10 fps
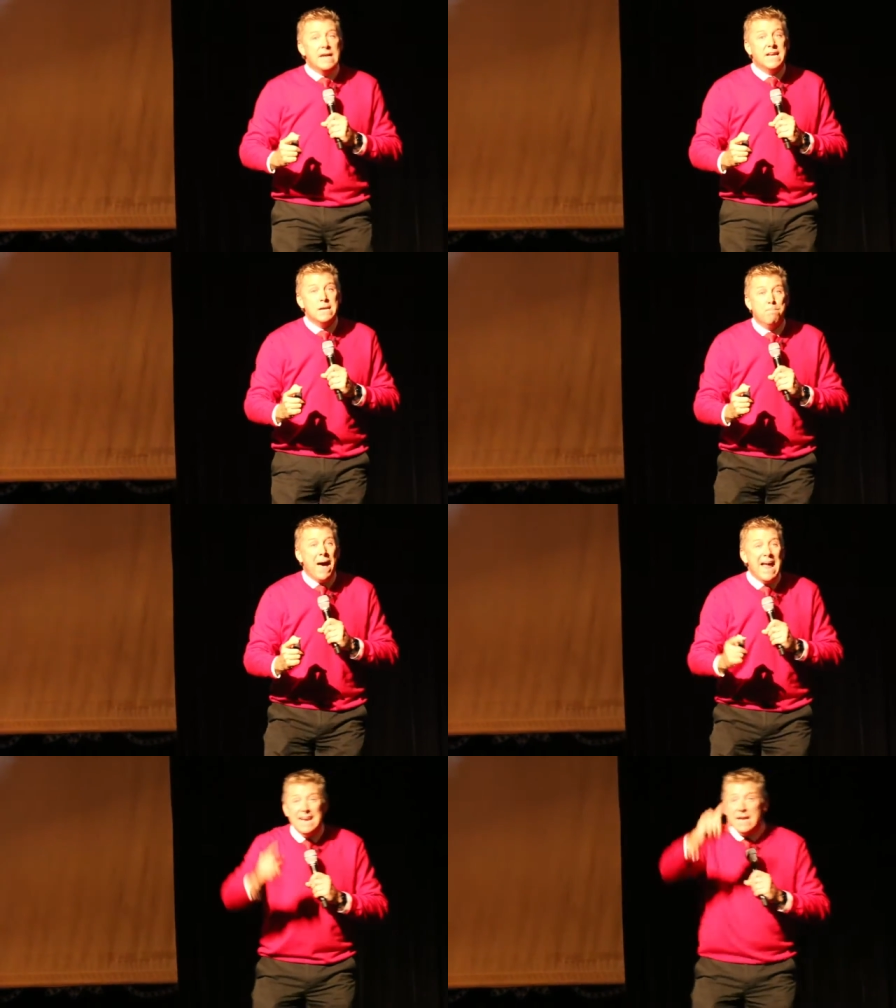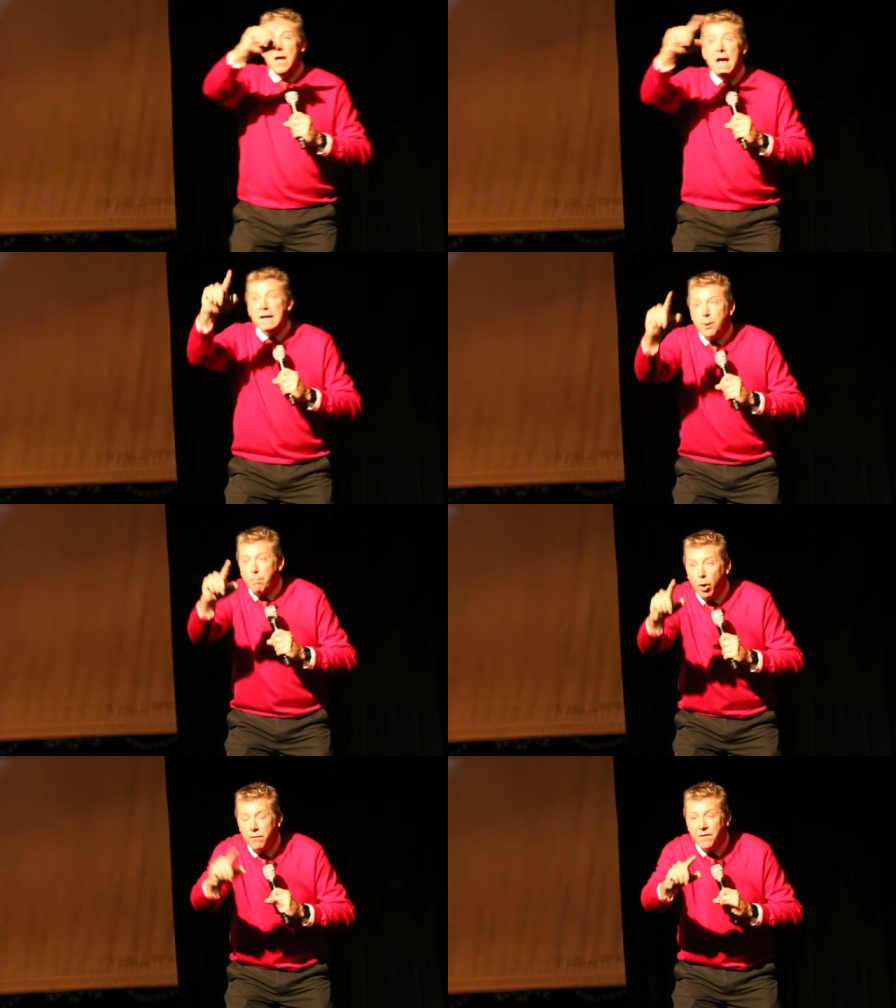and didn't paint it as a
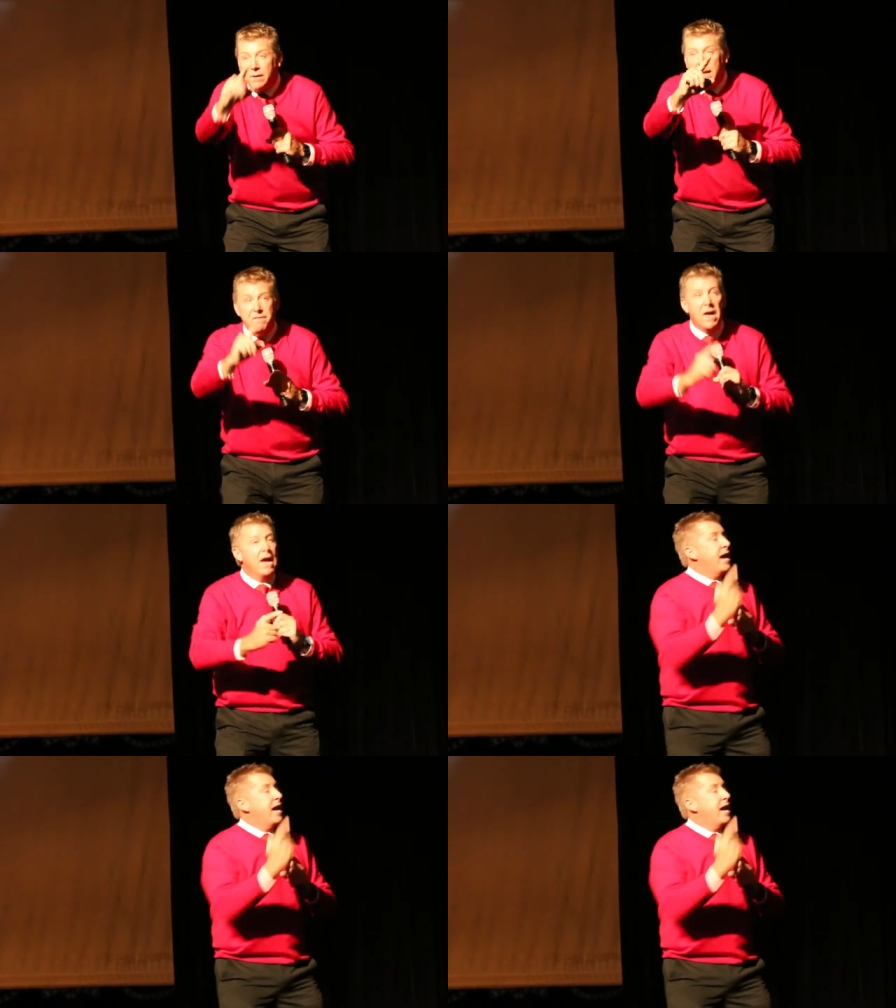perfect leaf.